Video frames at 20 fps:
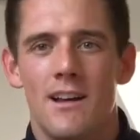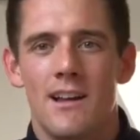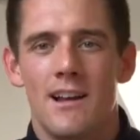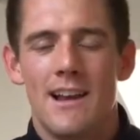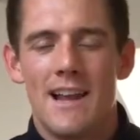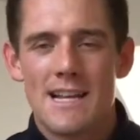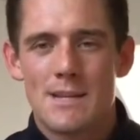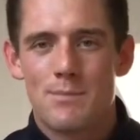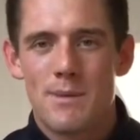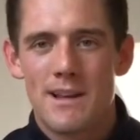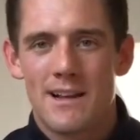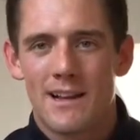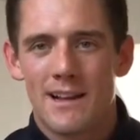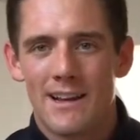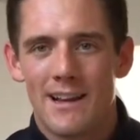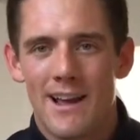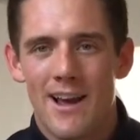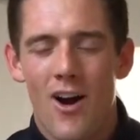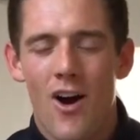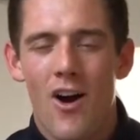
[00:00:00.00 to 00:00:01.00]
Let's be
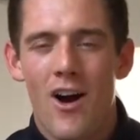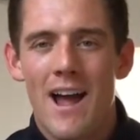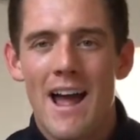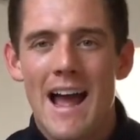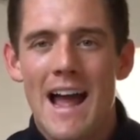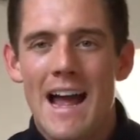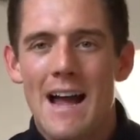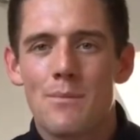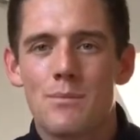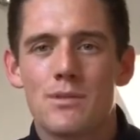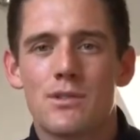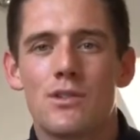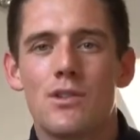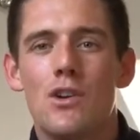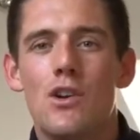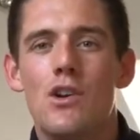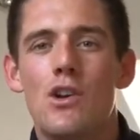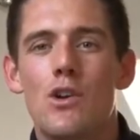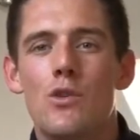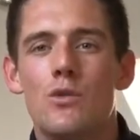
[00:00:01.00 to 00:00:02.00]
clear, I
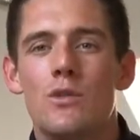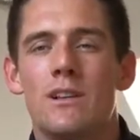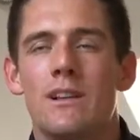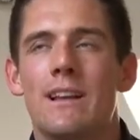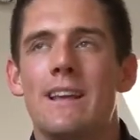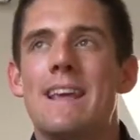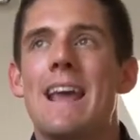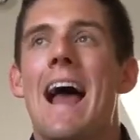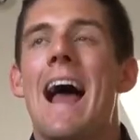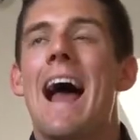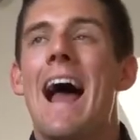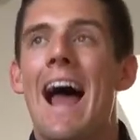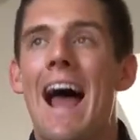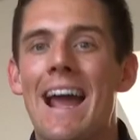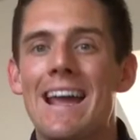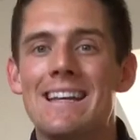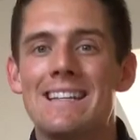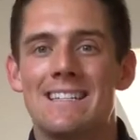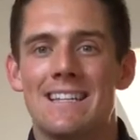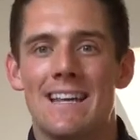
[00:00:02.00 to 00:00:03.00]
absolutely
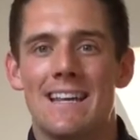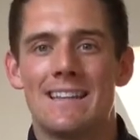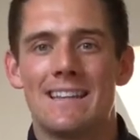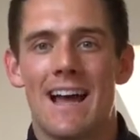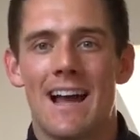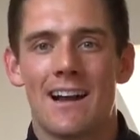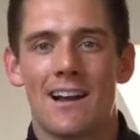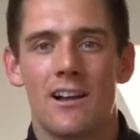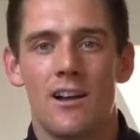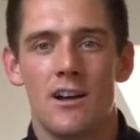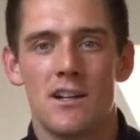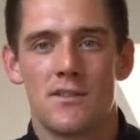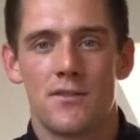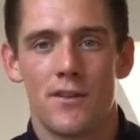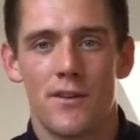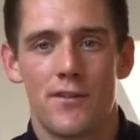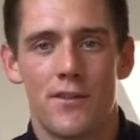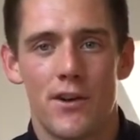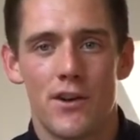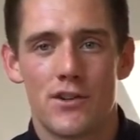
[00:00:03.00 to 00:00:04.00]
hated that class for
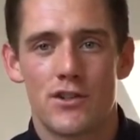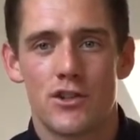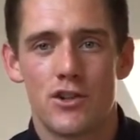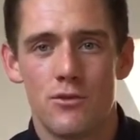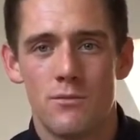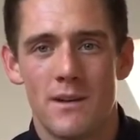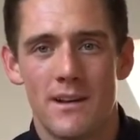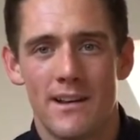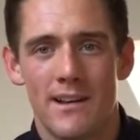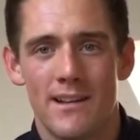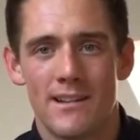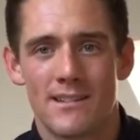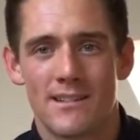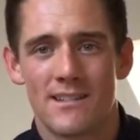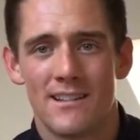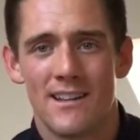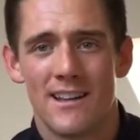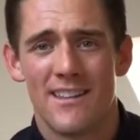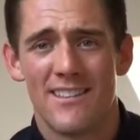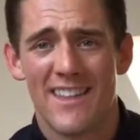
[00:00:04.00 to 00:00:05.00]
the first 2 minutes.
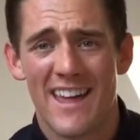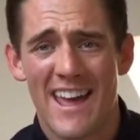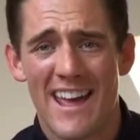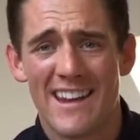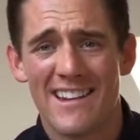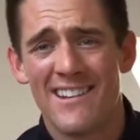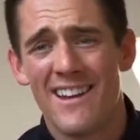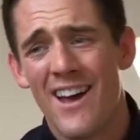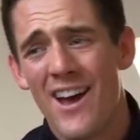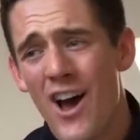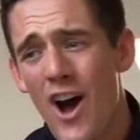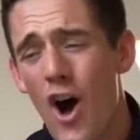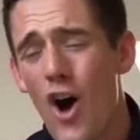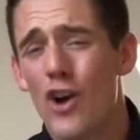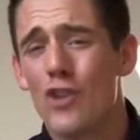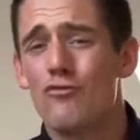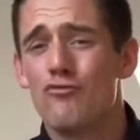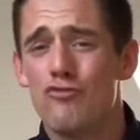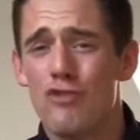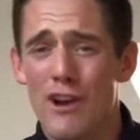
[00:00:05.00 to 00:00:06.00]
Then
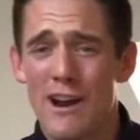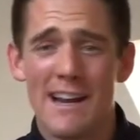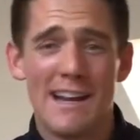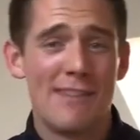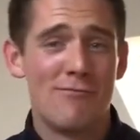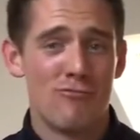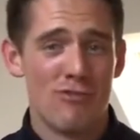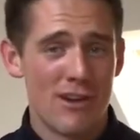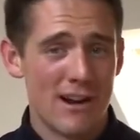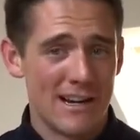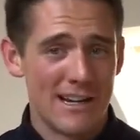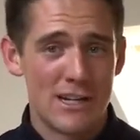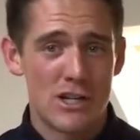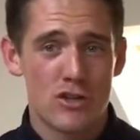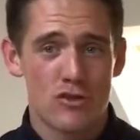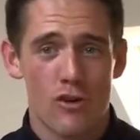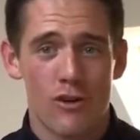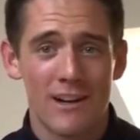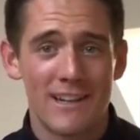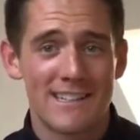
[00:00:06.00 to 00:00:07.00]
I really
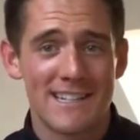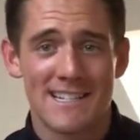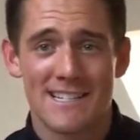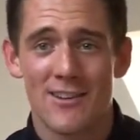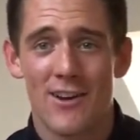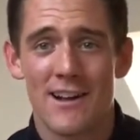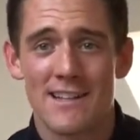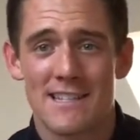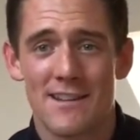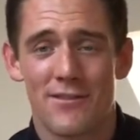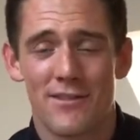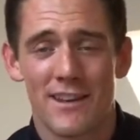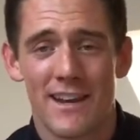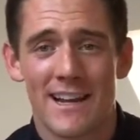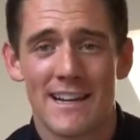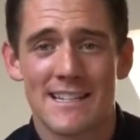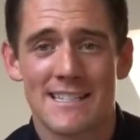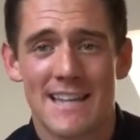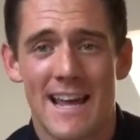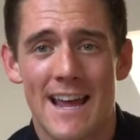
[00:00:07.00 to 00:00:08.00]
strongly disliked it for the
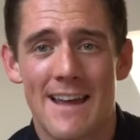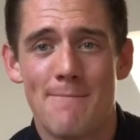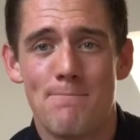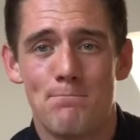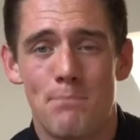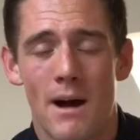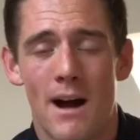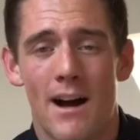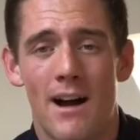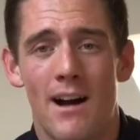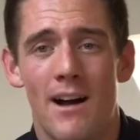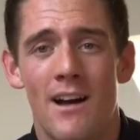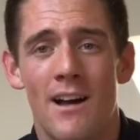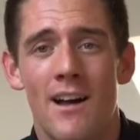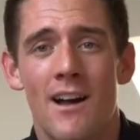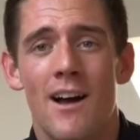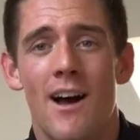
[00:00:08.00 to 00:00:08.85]
next 8, but